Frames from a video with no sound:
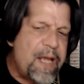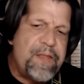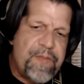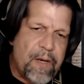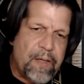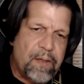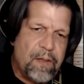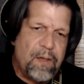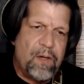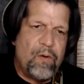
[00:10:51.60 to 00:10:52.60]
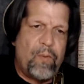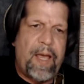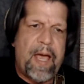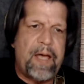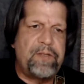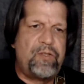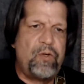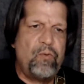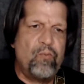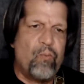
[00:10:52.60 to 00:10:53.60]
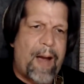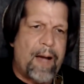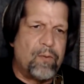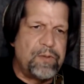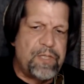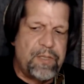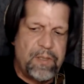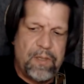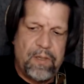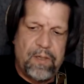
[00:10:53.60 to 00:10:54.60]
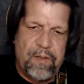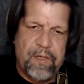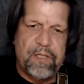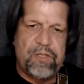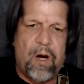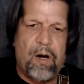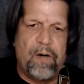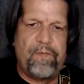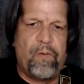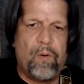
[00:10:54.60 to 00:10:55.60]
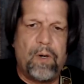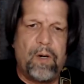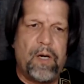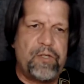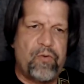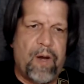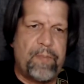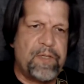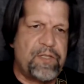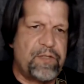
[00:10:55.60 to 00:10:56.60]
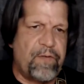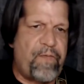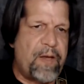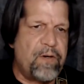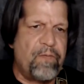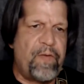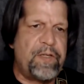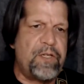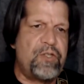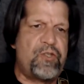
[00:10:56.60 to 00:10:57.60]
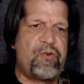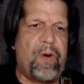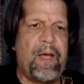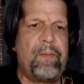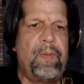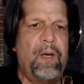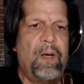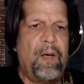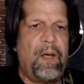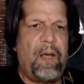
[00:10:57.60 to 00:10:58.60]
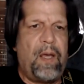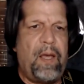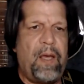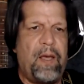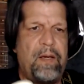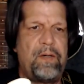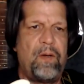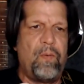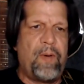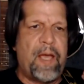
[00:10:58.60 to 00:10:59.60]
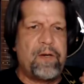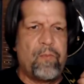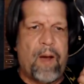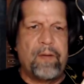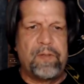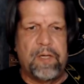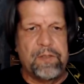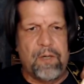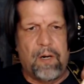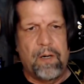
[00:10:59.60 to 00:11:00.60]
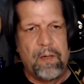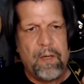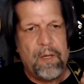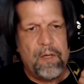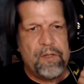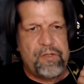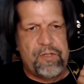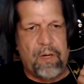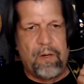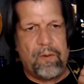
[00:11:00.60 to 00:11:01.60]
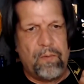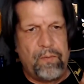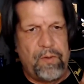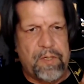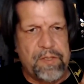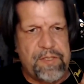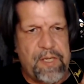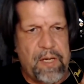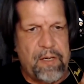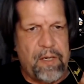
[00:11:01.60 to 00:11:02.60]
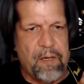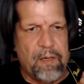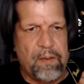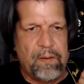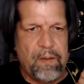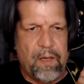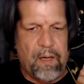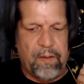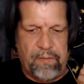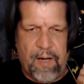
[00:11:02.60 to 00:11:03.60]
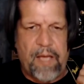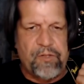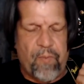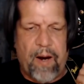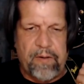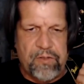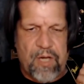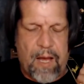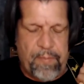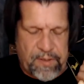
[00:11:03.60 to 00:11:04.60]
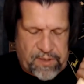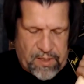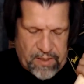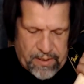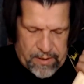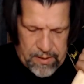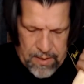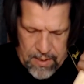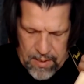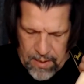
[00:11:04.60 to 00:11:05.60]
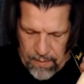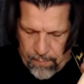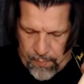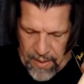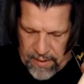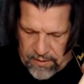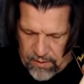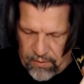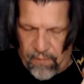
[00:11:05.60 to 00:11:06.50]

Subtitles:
thing. We had to route the guitar for a trem. This is a Fender vintage trem, and we had to route the guitar. So you can see it here. Nice routing job. It's clean. But the